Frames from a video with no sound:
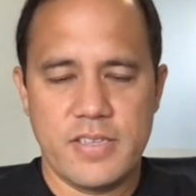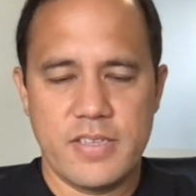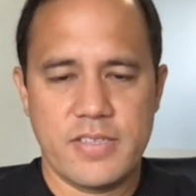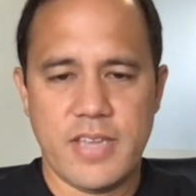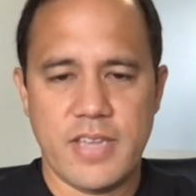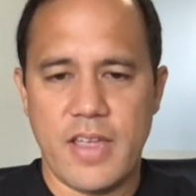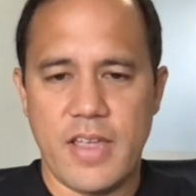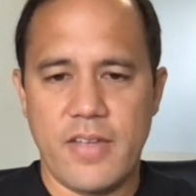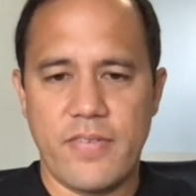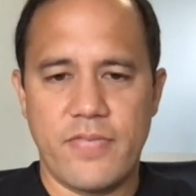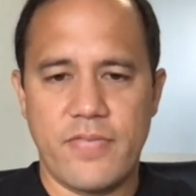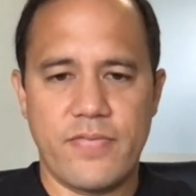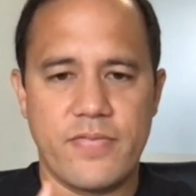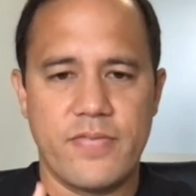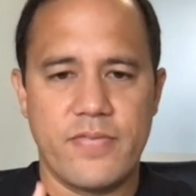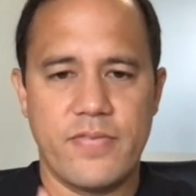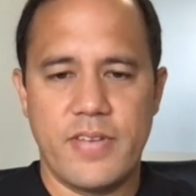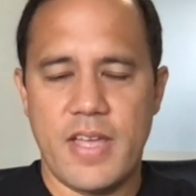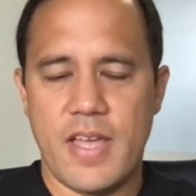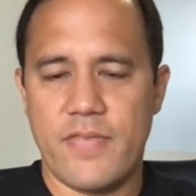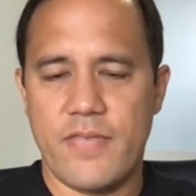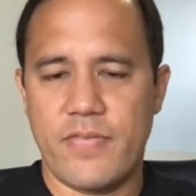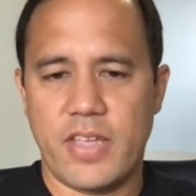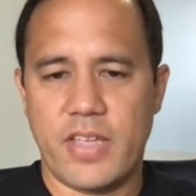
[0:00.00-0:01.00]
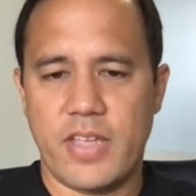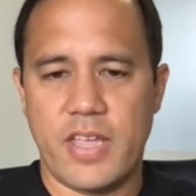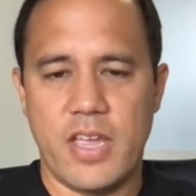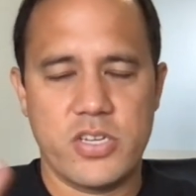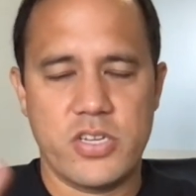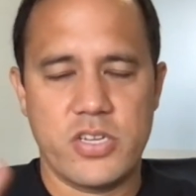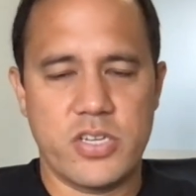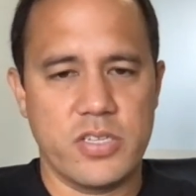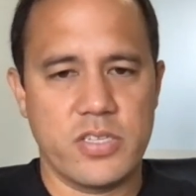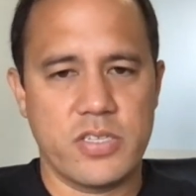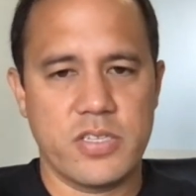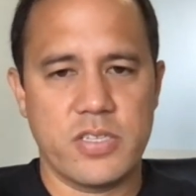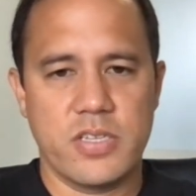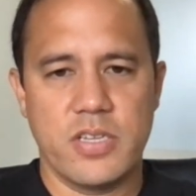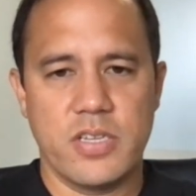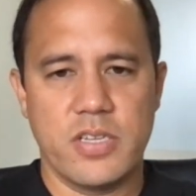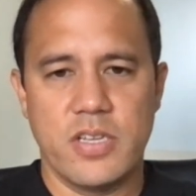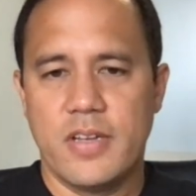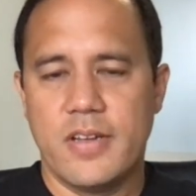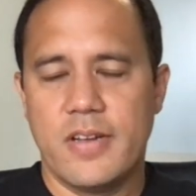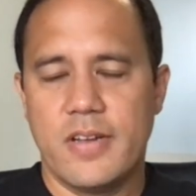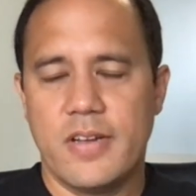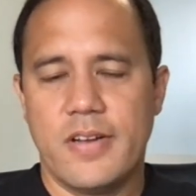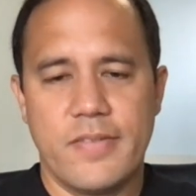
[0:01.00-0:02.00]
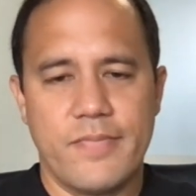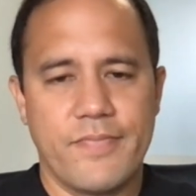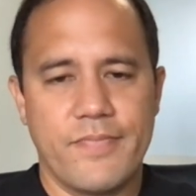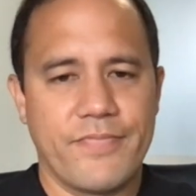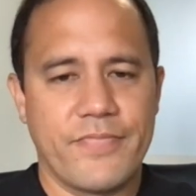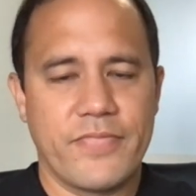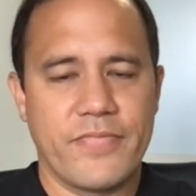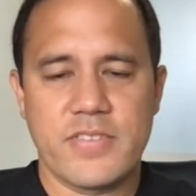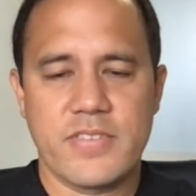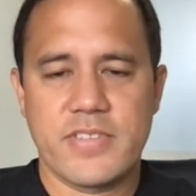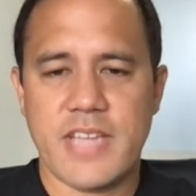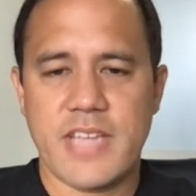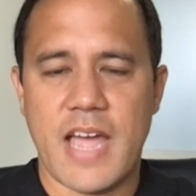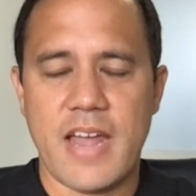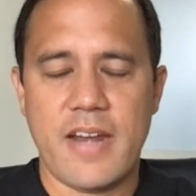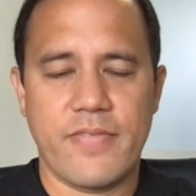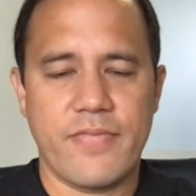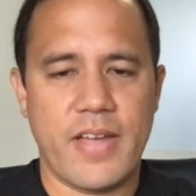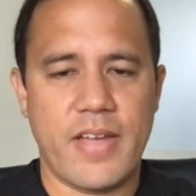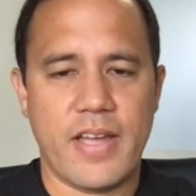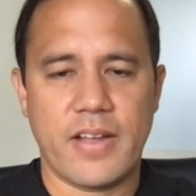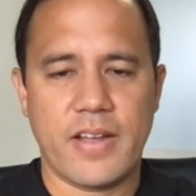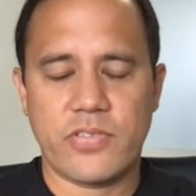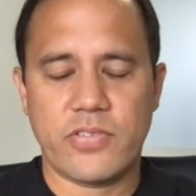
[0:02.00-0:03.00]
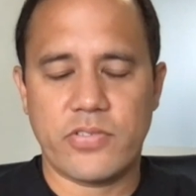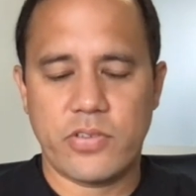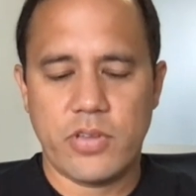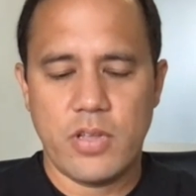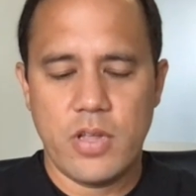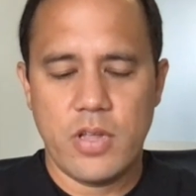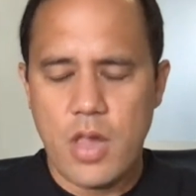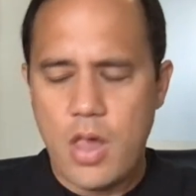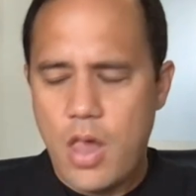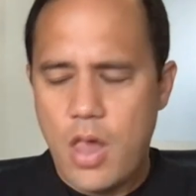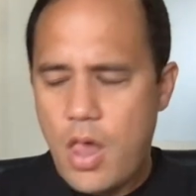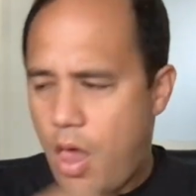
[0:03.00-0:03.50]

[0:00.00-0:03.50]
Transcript: safe, efficacious, side effects,